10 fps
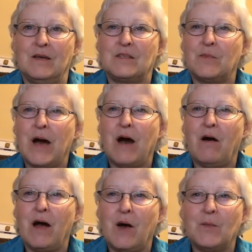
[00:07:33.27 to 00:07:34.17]
It's
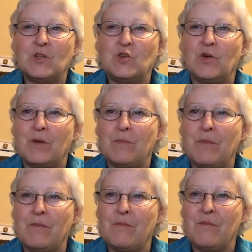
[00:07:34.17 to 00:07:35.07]
about how much
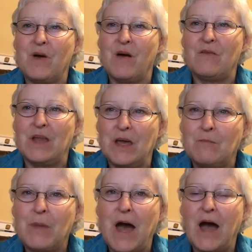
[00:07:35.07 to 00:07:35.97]
of an
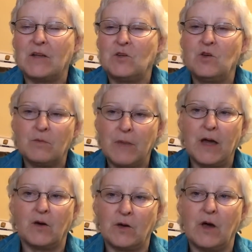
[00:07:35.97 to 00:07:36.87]
impact you can
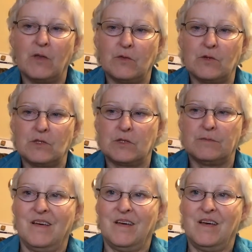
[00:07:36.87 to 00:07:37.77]
make on others.
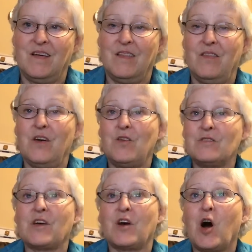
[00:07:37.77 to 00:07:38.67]
There
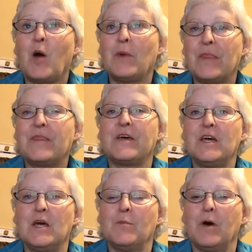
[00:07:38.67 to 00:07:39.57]
is a common
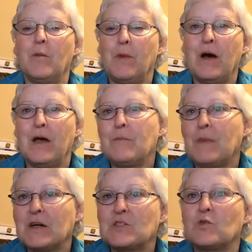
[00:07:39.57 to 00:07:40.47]
theme
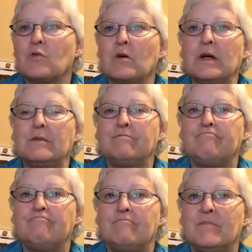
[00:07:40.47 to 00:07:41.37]
in my story.
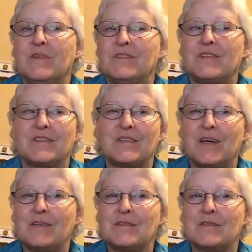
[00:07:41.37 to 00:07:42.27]

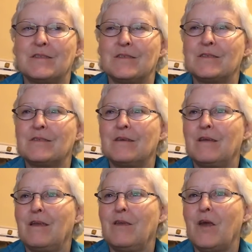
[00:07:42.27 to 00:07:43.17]
Success is
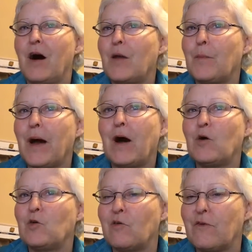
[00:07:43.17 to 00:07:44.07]
not
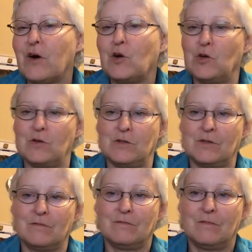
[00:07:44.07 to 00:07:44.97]
about your
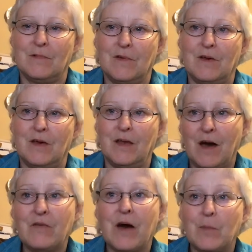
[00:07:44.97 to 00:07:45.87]
failures, and
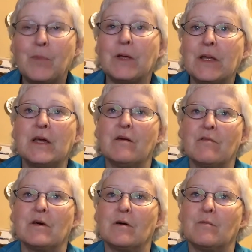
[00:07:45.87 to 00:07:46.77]
I've had plenty
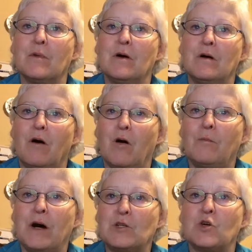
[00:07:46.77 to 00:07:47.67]
of them
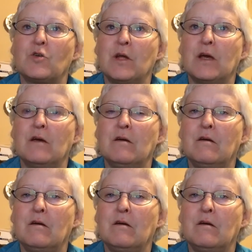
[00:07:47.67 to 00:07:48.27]
on my journey.